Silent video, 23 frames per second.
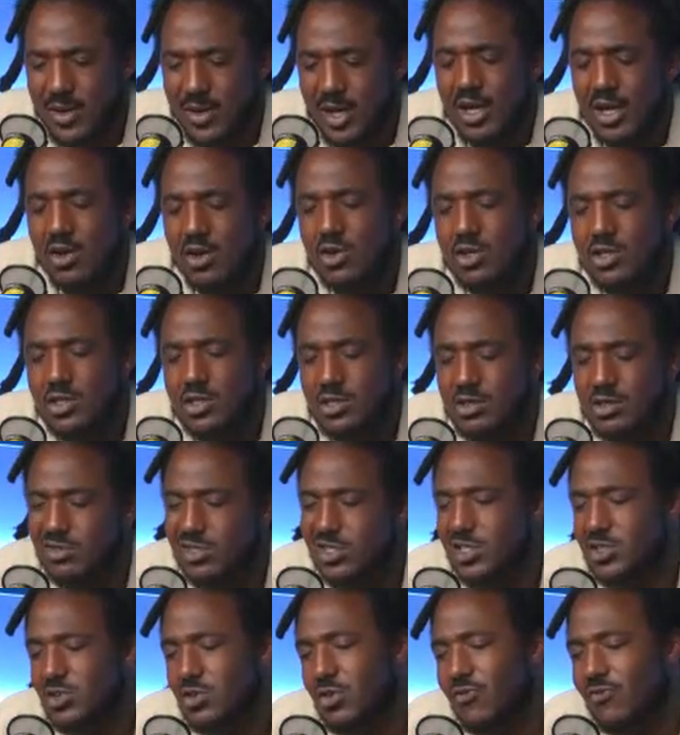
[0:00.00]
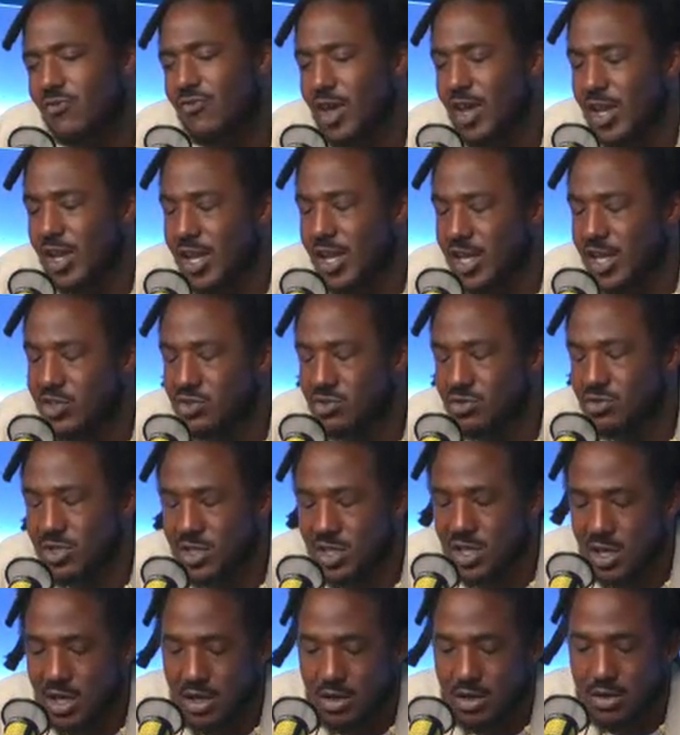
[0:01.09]
and I also just on a financial
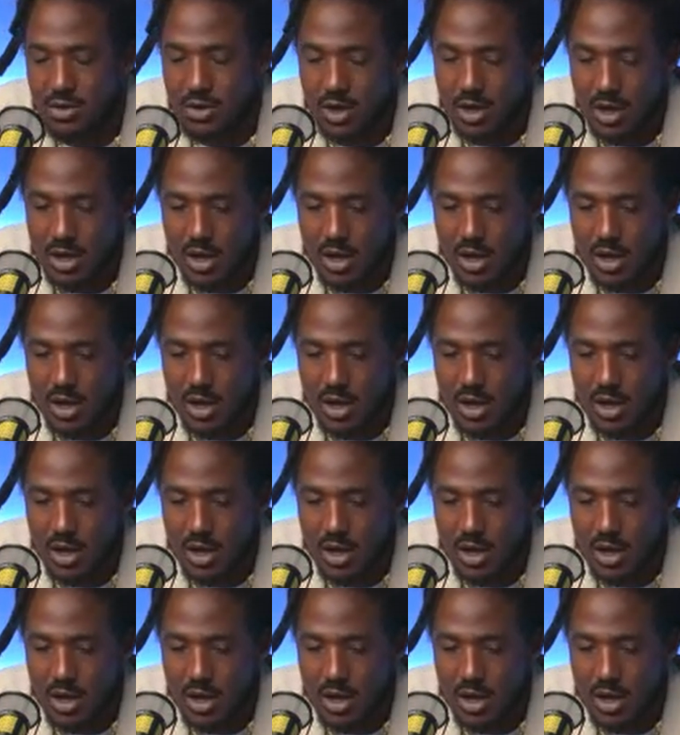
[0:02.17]
scale,